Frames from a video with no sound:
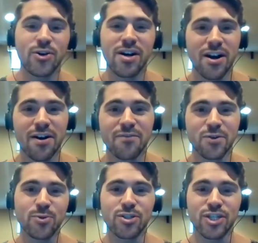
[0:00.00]

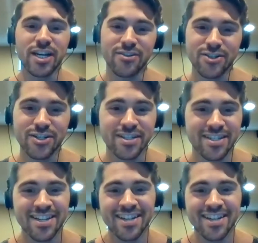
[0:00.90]
uncomfortable challenges.